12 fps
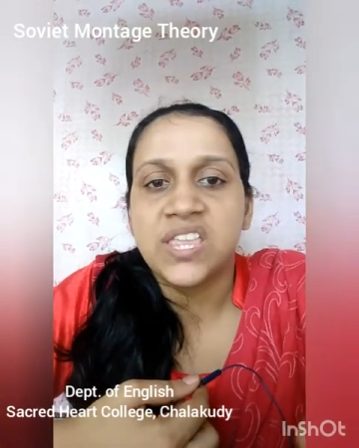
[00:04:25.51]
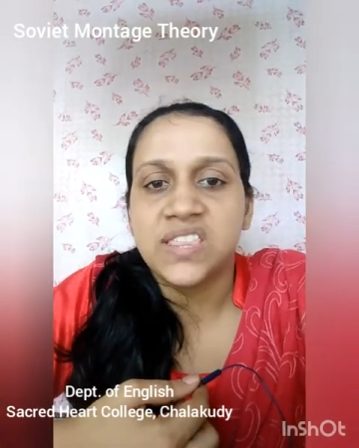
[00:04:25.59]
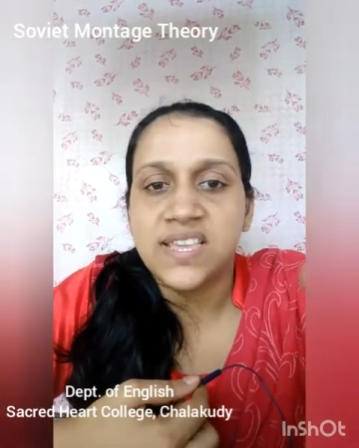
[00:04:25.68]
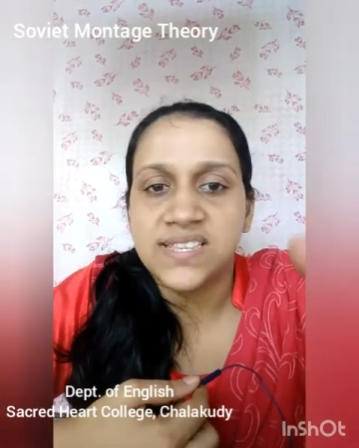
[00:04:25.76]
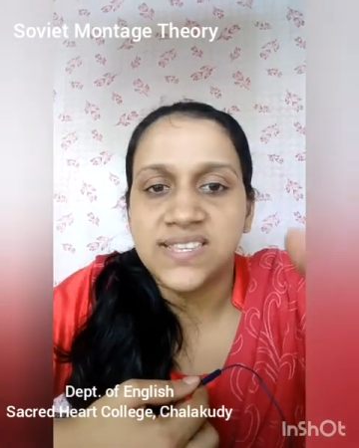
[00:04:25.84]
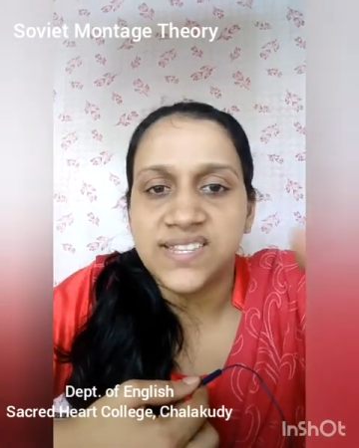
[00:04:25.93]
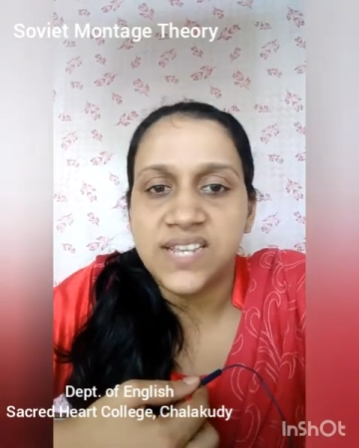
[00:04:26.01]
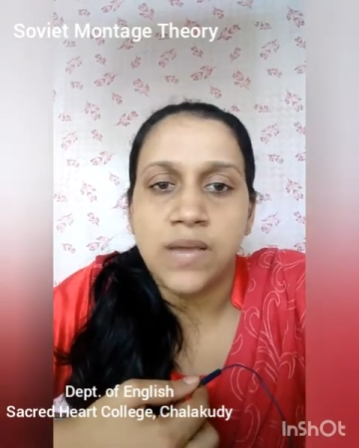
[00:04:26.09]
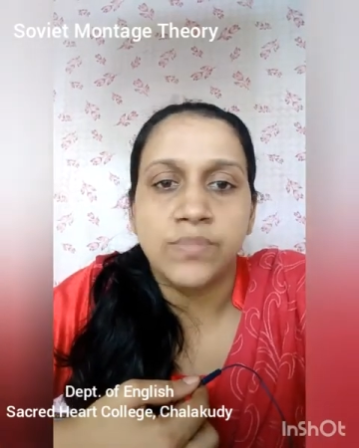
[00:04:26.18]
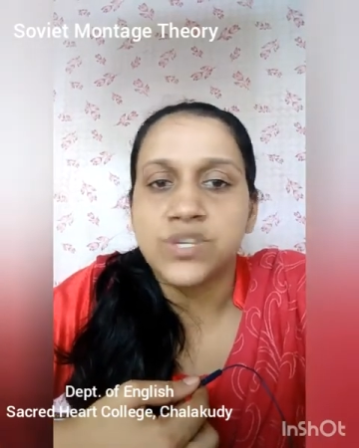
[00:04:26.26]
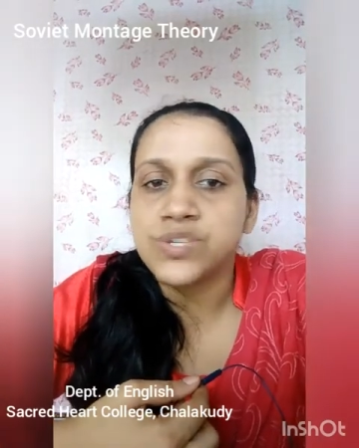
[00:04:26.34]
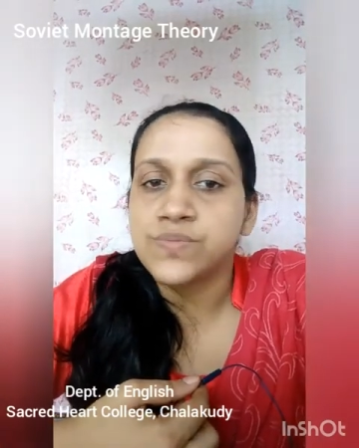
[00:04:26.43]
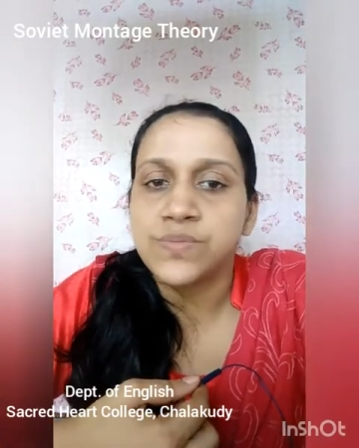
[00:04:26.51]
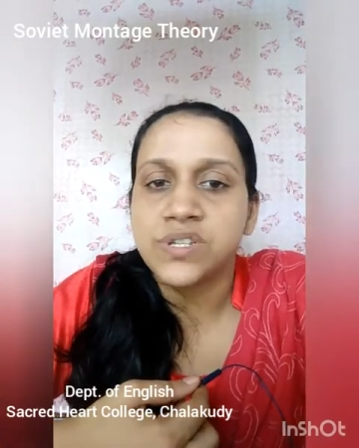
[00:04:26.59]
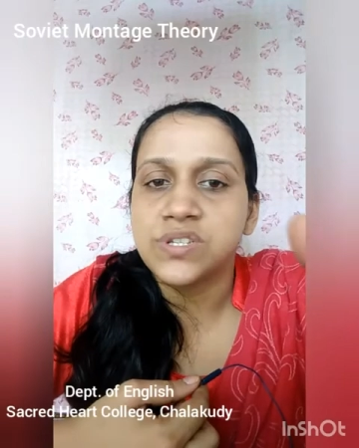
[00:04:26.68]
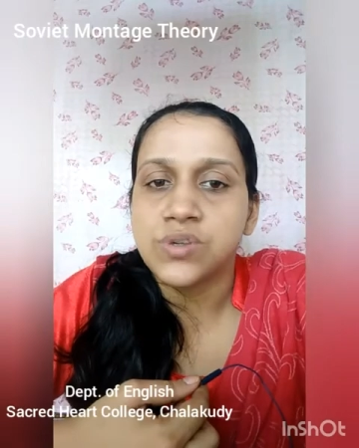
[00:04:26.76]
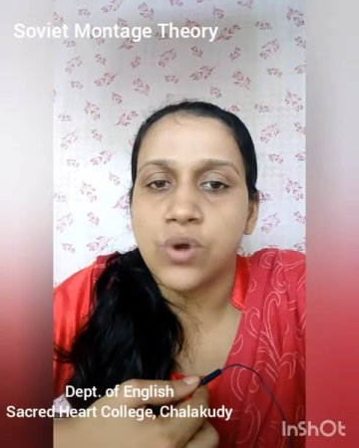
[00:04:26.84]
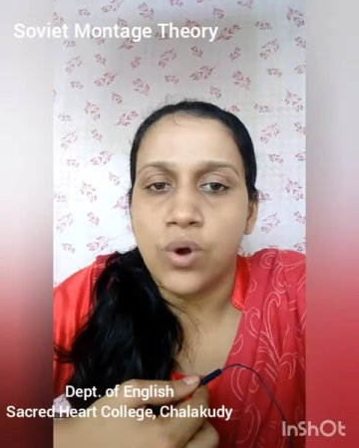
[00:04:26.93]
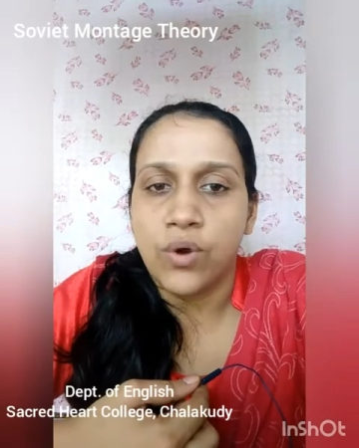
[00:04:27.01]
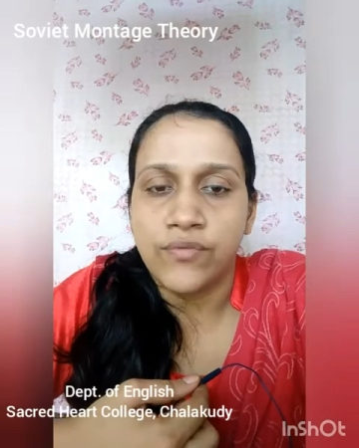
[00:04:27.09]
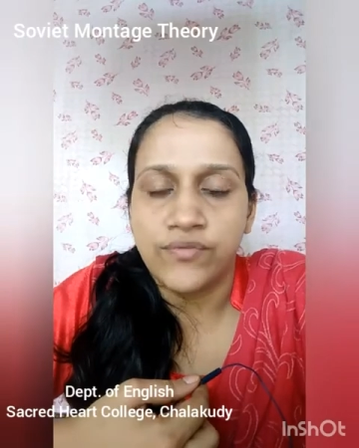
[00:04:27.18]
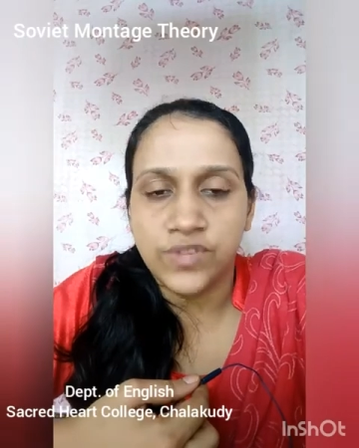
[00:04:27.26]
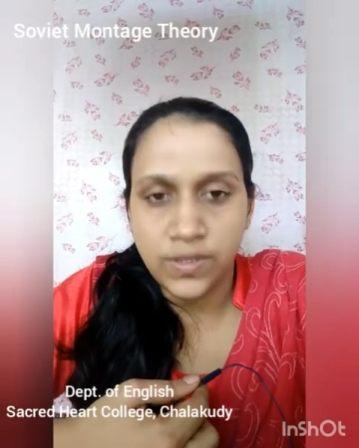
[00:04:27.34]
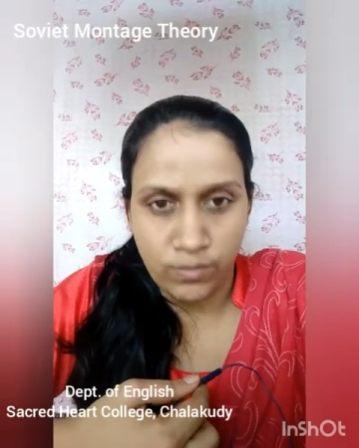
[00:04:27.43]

the establishment of the